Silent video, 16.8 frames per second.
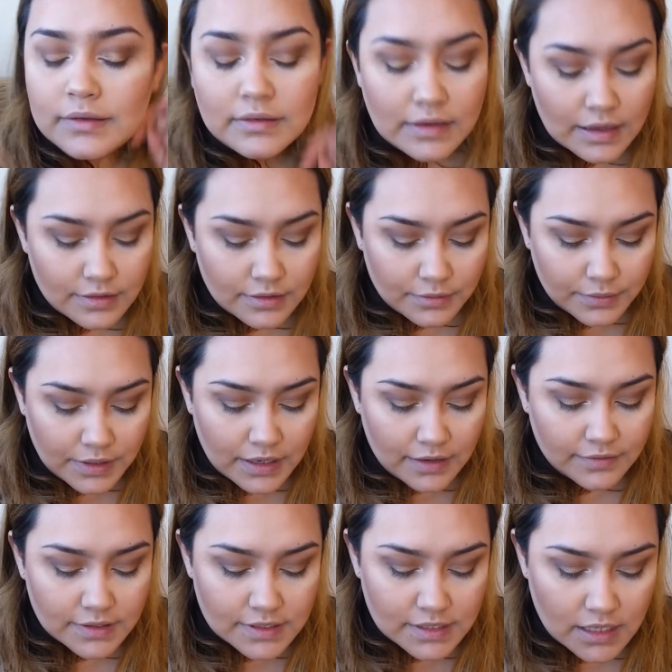Now that we
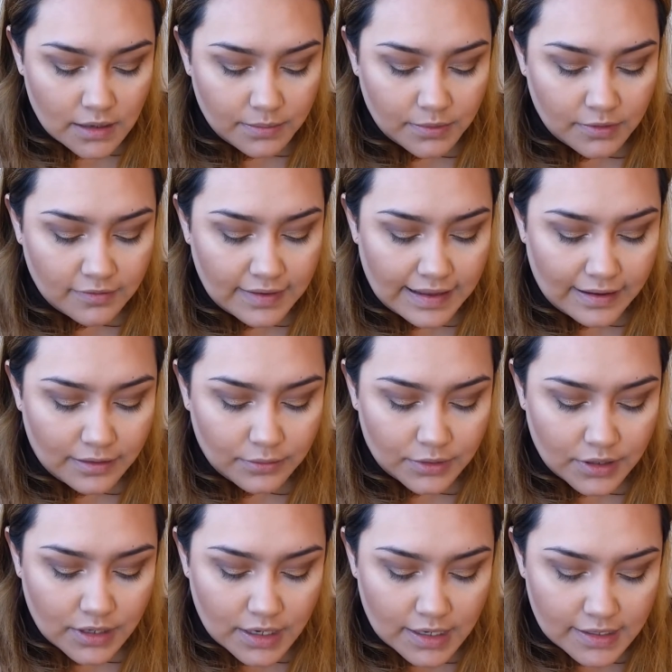have the top of
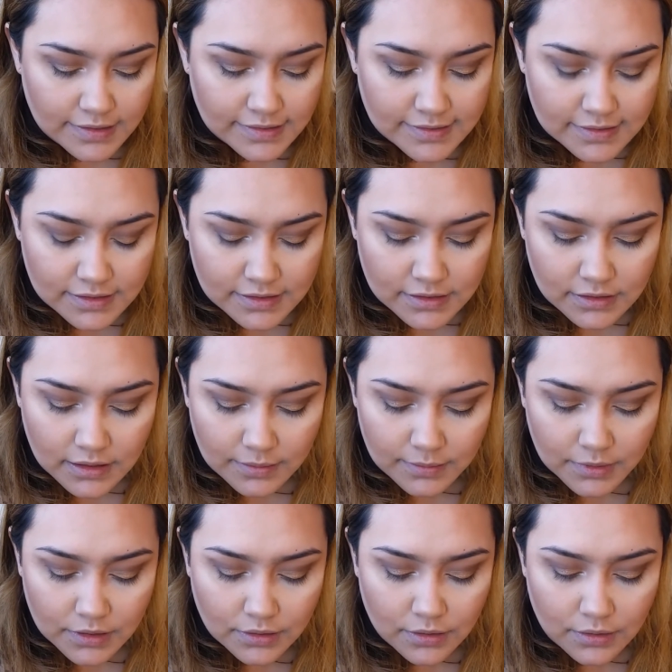our eyes done, I'm
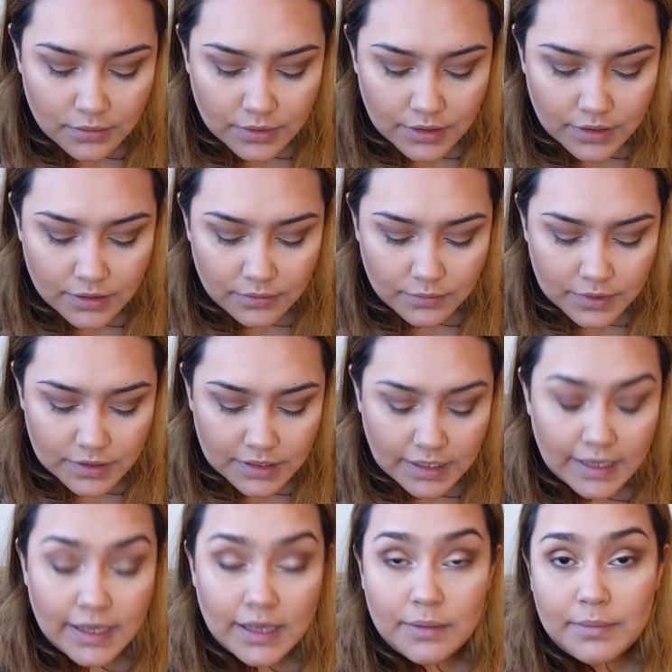going to go in with
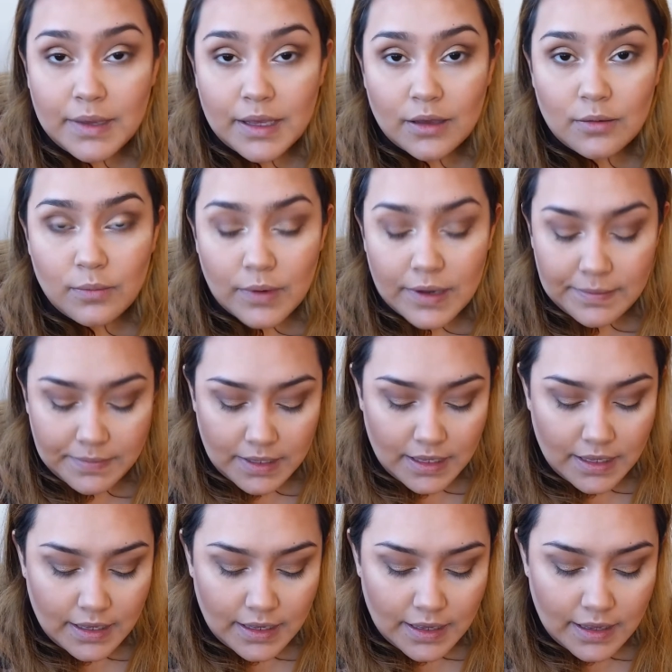a makeup wipe
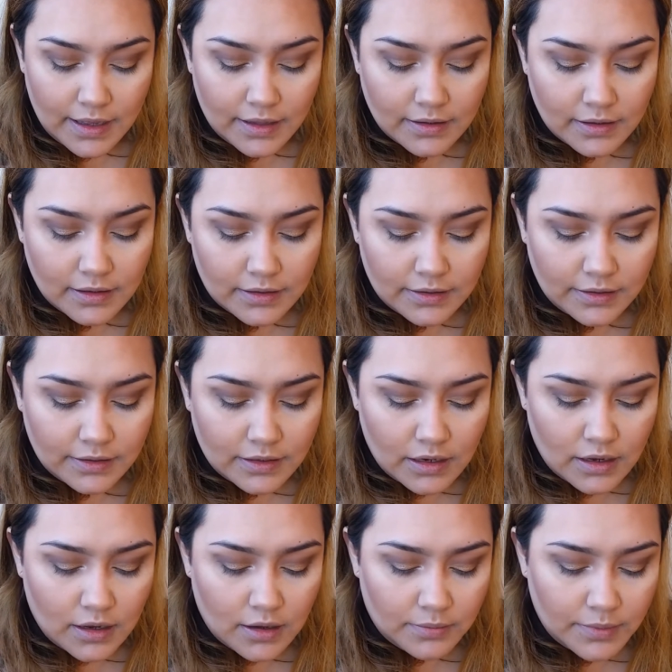and clean
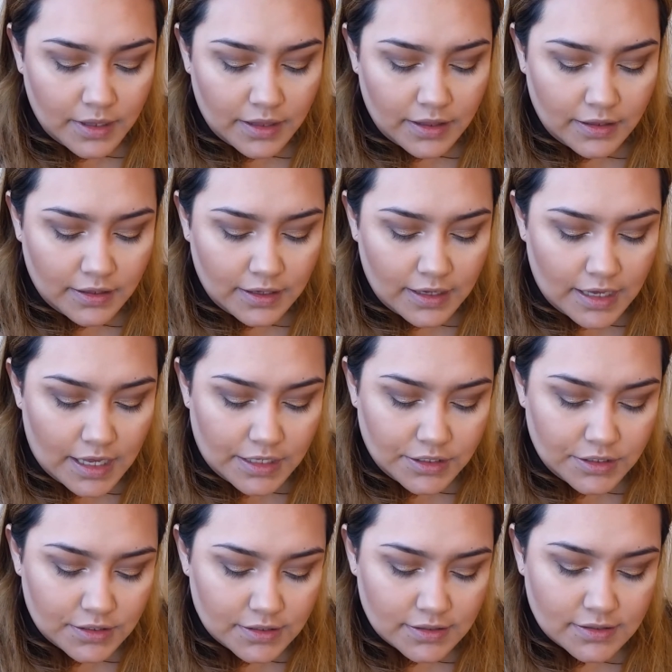up the
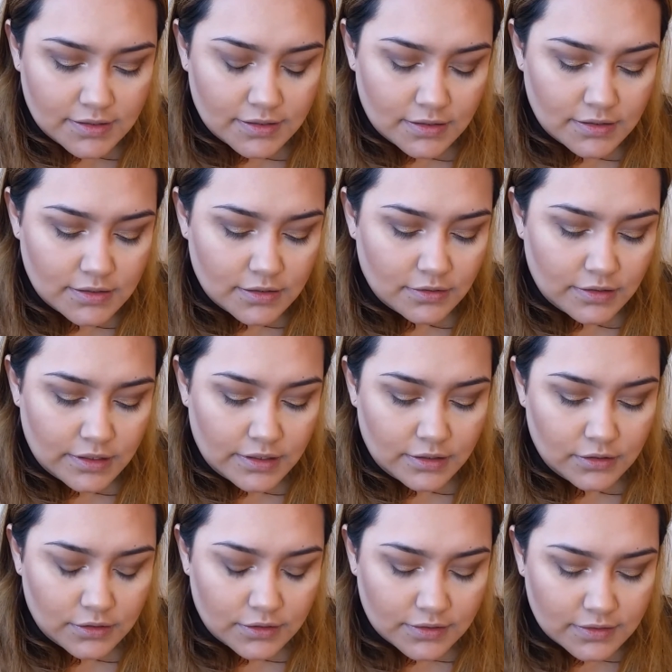edges so that
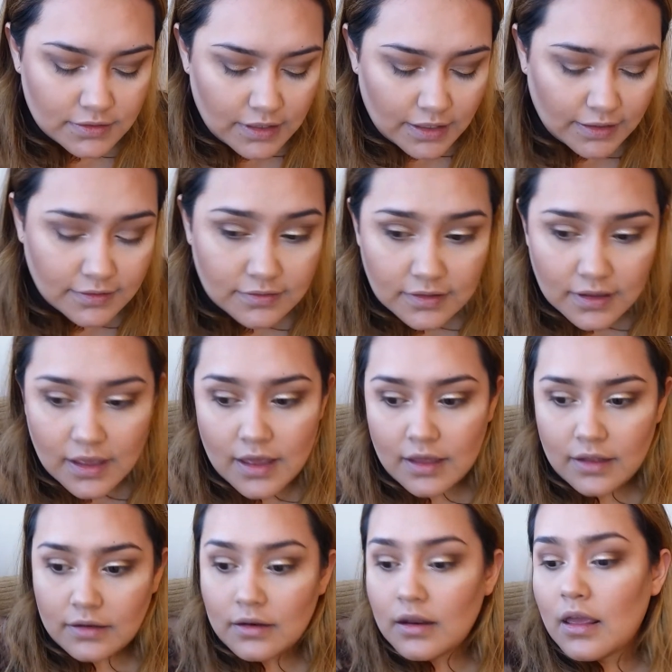it looks nice
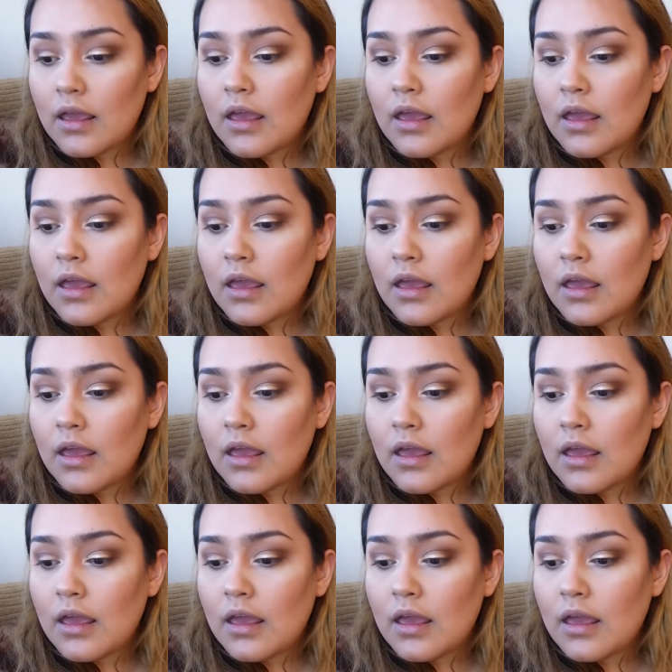and